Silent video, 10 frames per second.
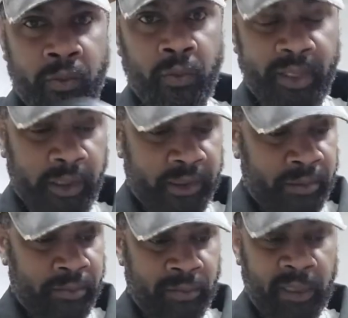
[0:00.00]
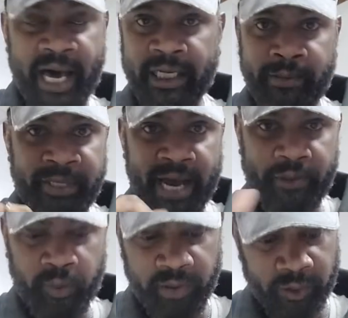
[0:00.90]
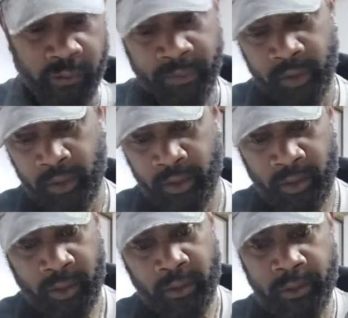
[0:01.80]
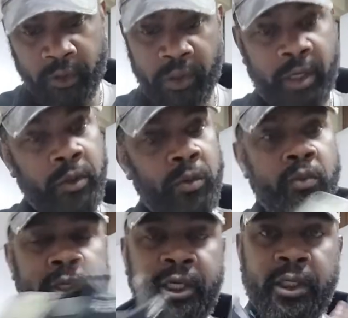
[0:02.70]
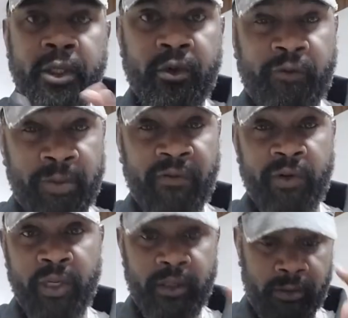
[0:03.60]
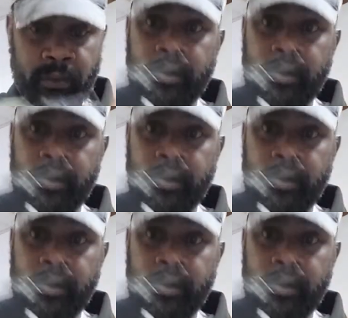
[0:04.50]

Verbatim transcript: Wheel is locked, but not the swivel. There's another one where you can do it from the front.